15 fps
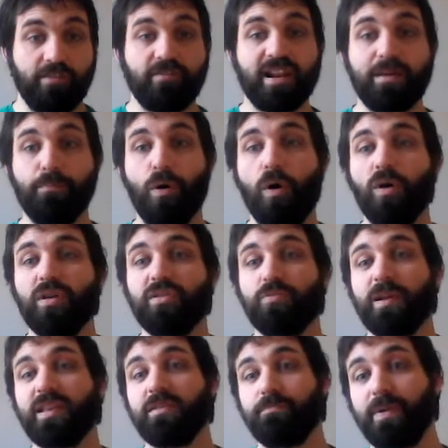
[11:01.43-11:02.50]
really important when
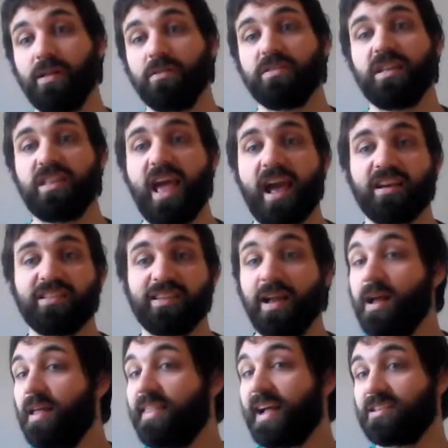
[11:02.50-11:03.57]
you're building your decks.
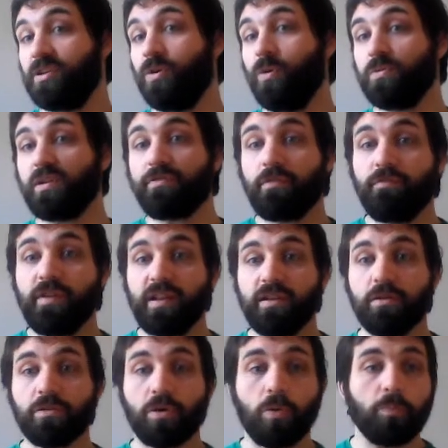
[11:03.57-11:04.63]
That's a whole different
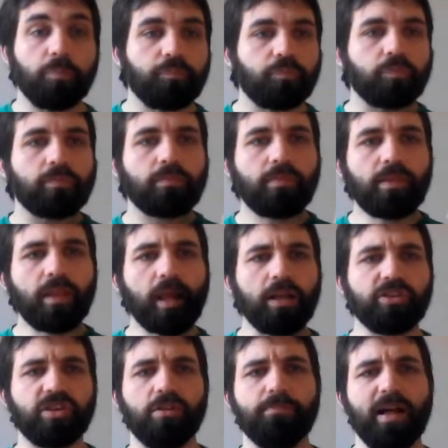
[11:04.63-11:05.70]
video, though.
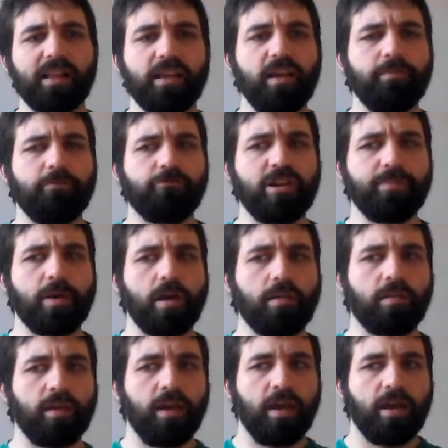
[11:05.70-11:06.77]
So Malkia
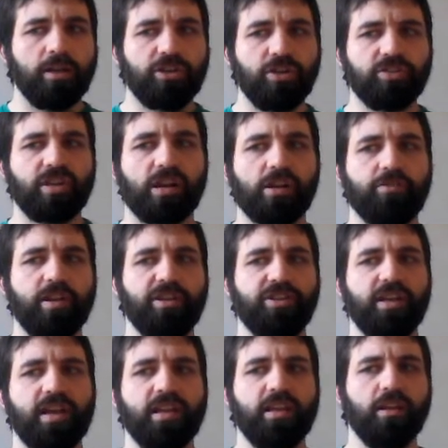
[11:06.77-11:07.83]
Rebirth, choose target
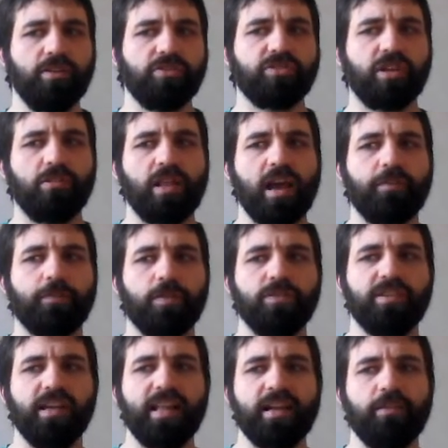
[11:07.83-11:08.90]
creature, you lose 2 life
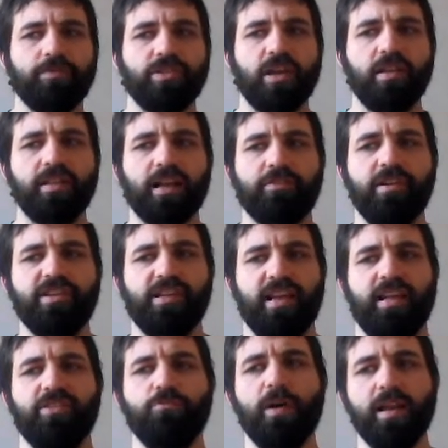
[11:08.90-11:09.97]
until end of turn. That creature
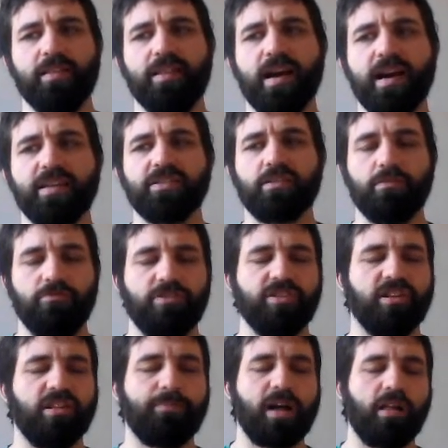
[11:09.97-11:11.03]
gains. When it dies, return
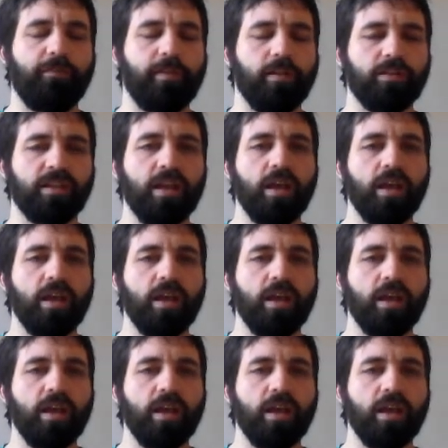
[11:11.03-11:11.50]
to the battlefield